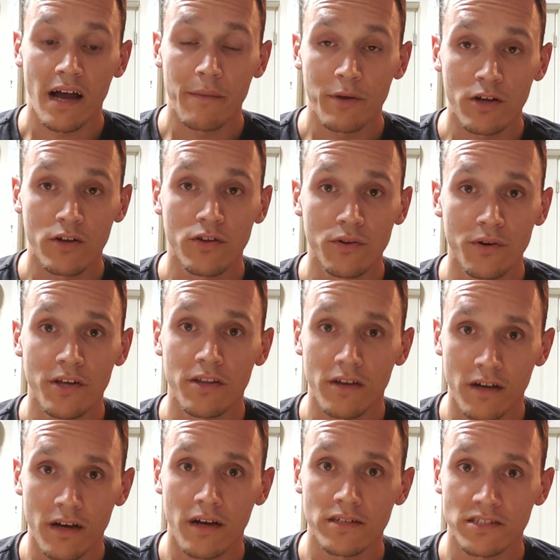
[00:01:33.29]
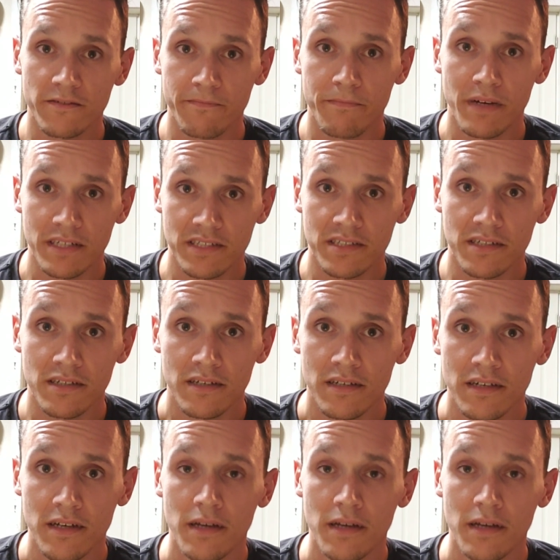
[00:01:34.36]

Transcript: I'm including the cost of Bessie.